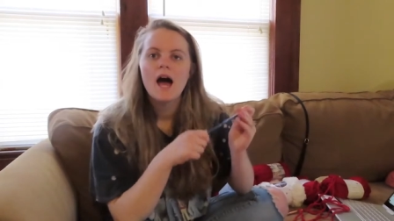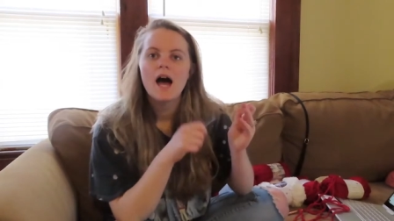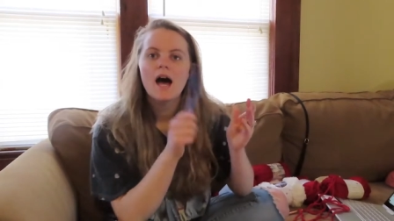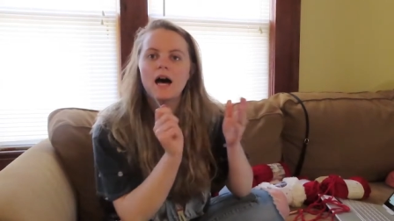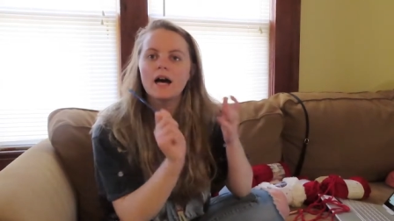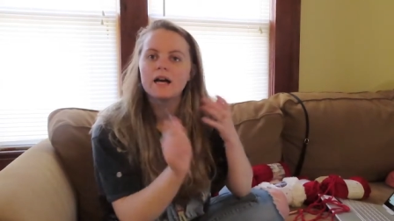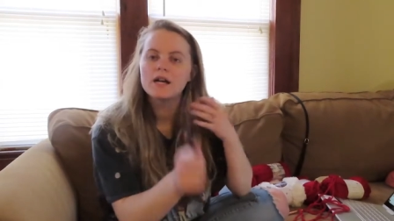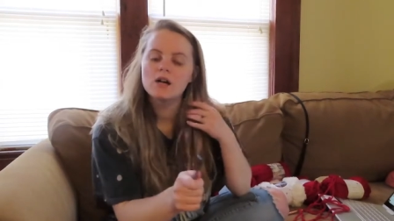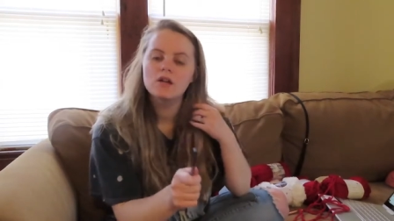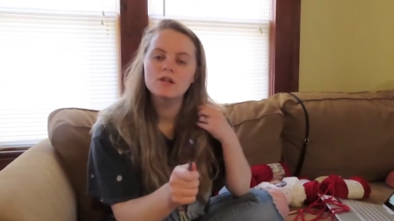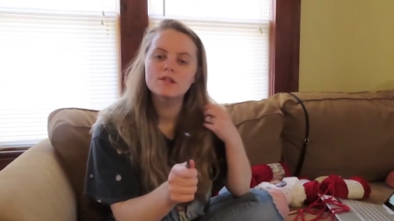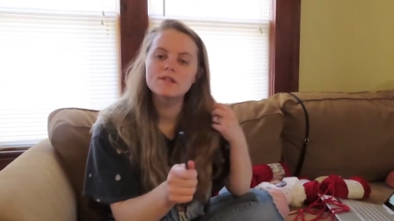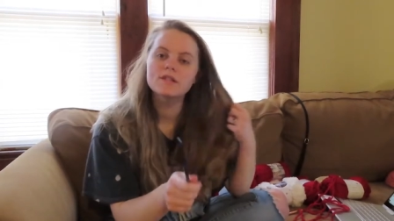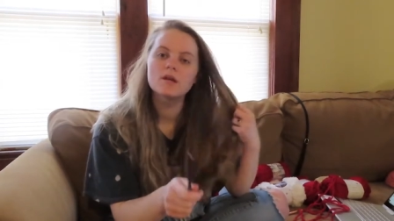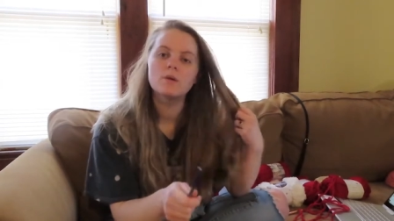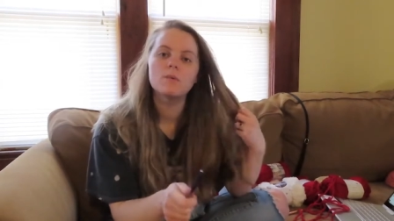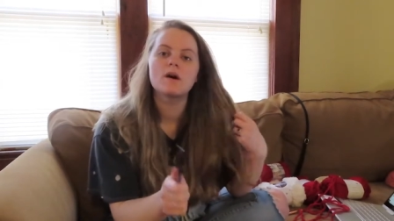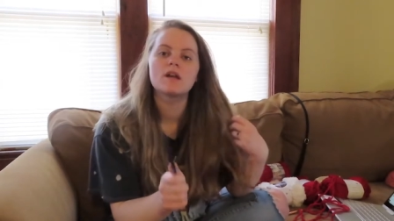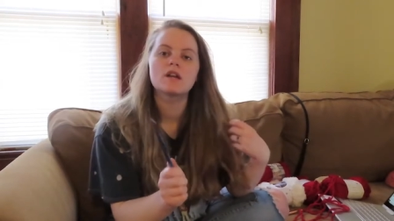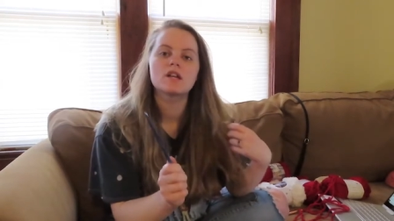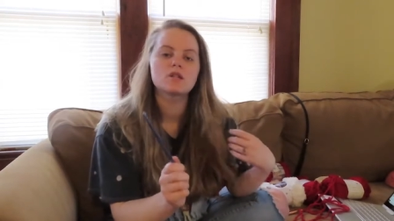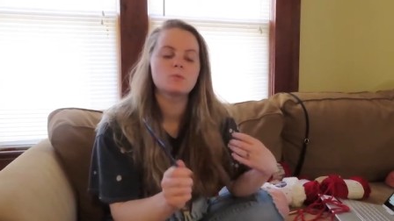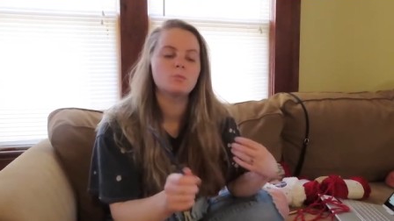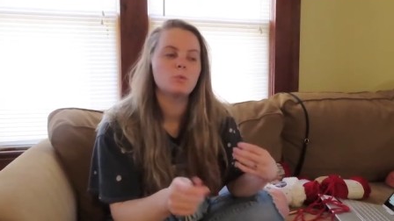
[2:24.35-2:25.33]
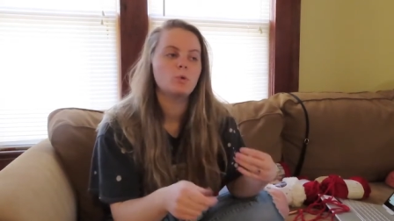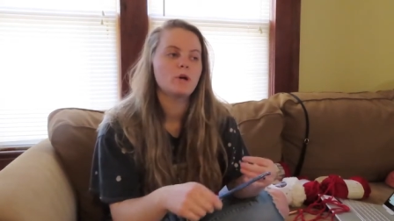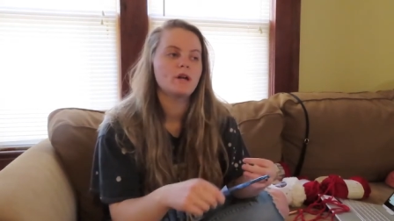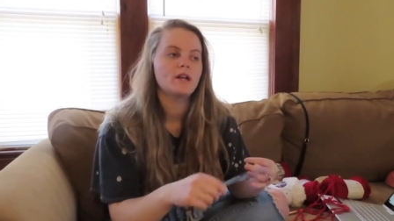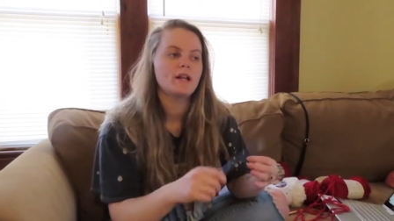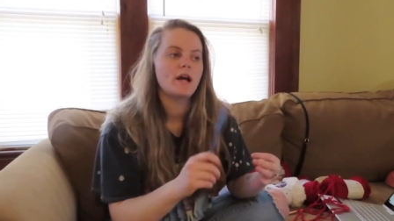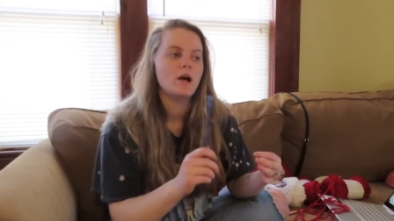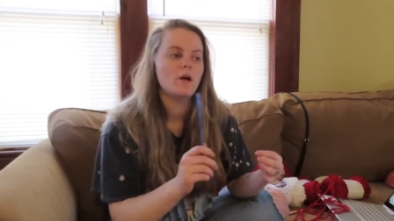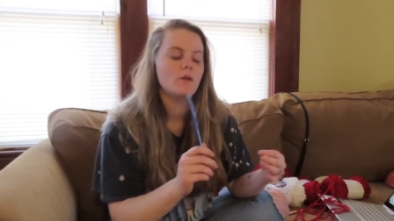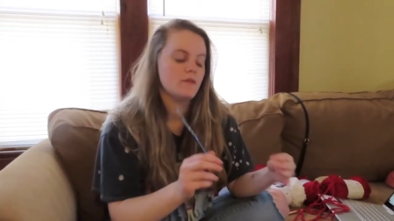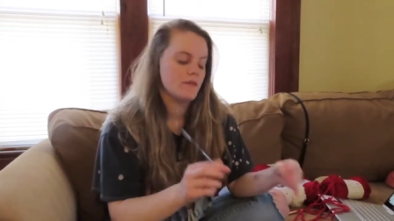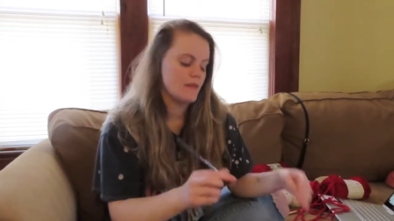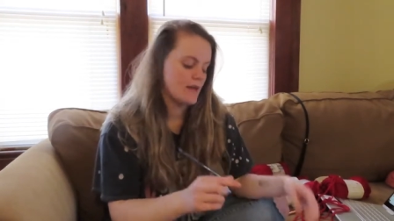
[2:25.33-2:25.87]
I also wanted to point
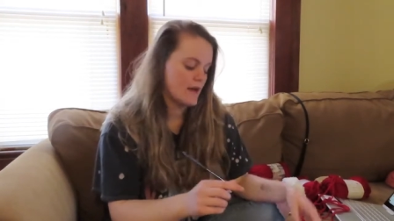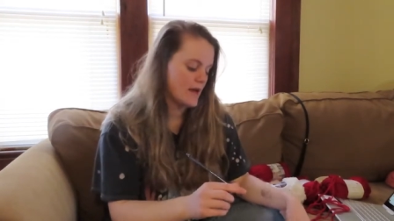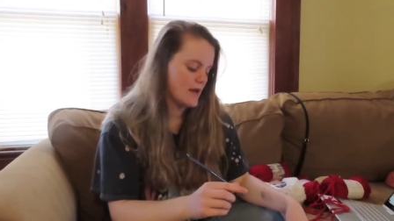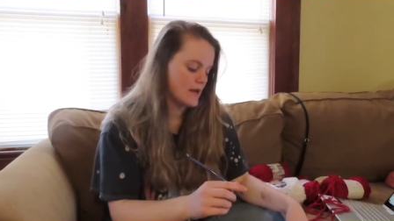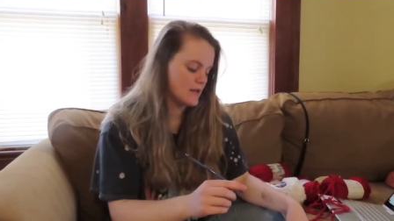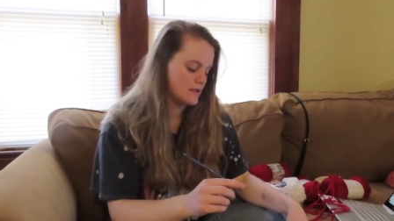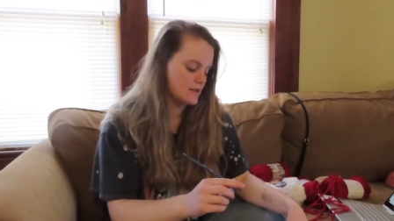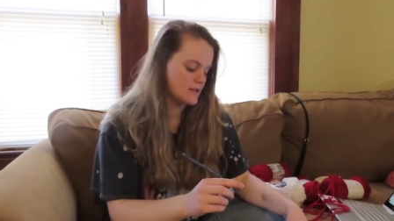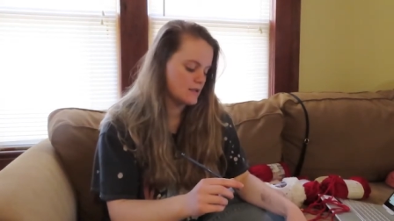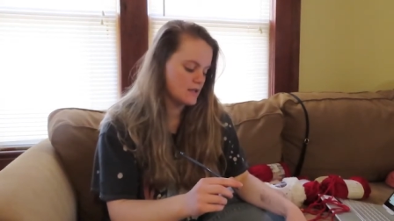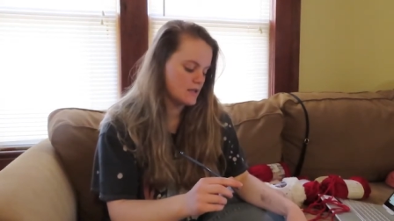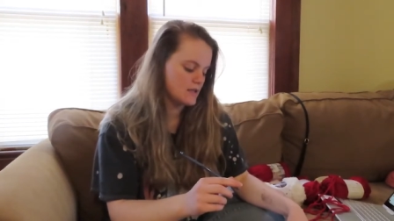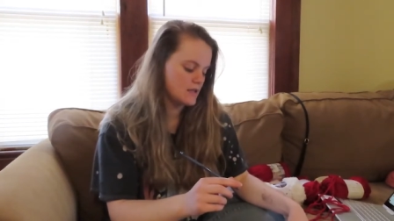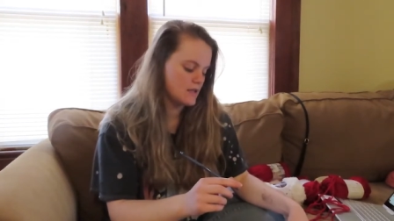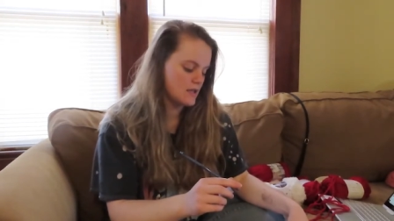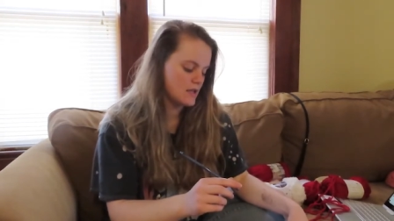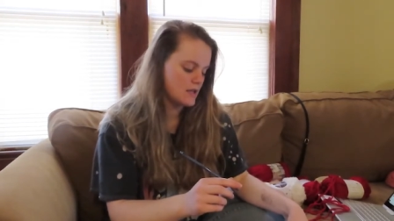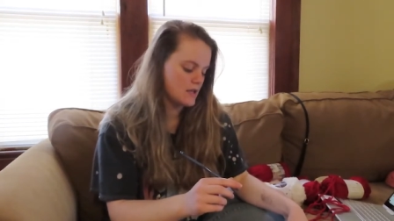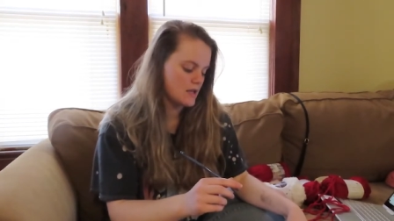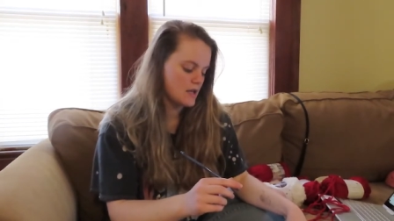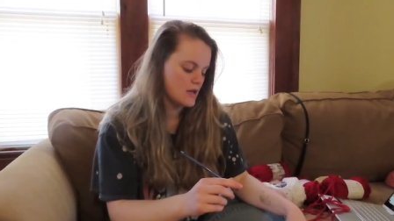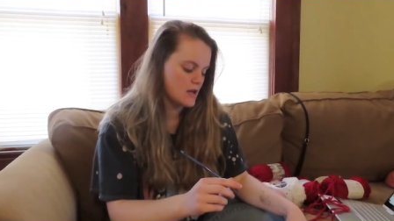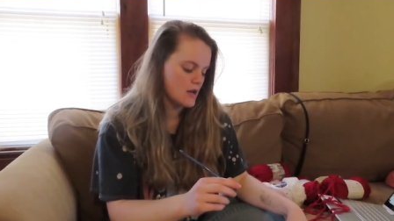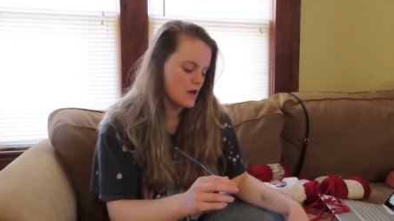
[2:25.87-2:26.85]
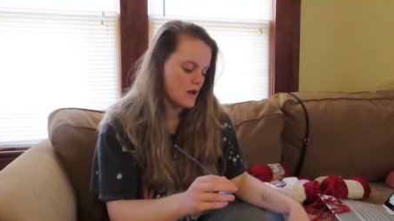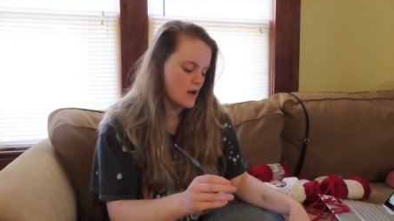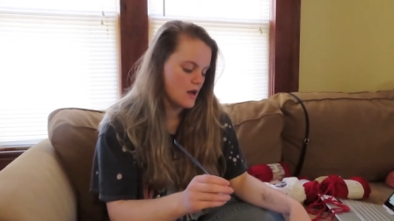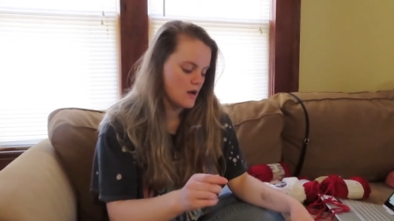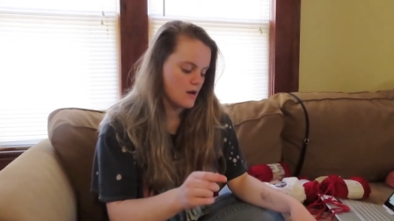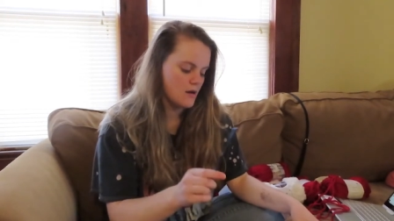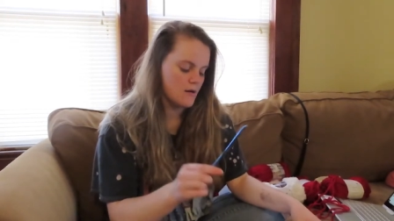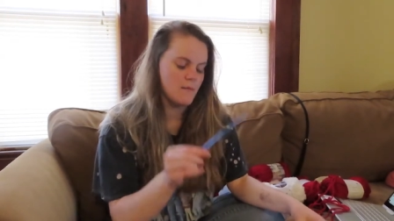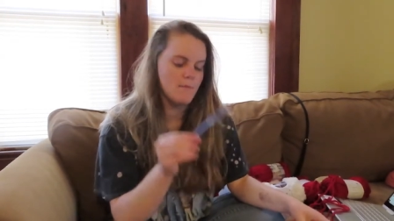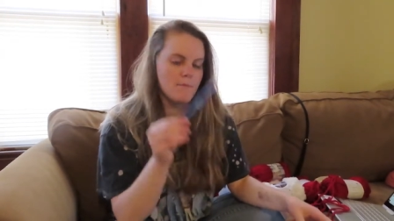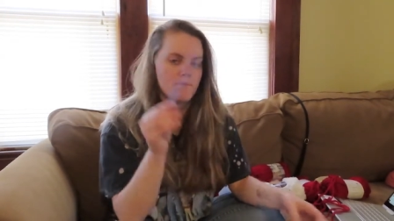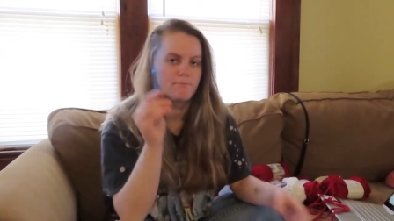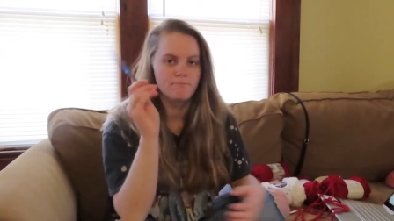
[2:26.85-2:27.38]
out that the,
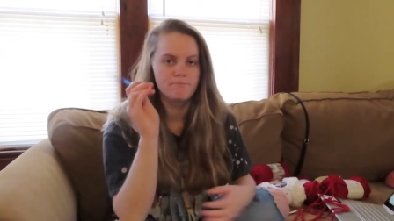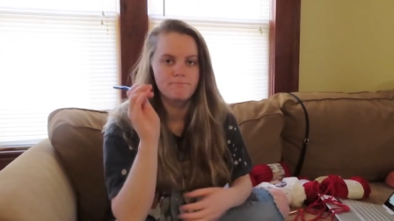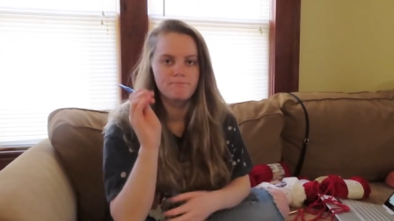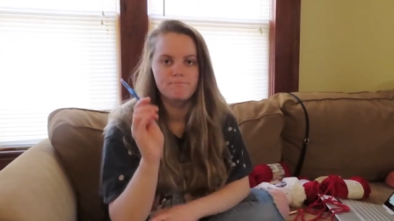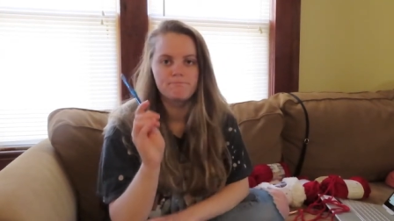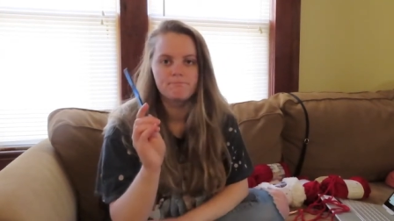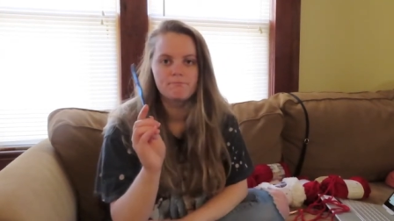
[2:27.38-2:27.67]
um,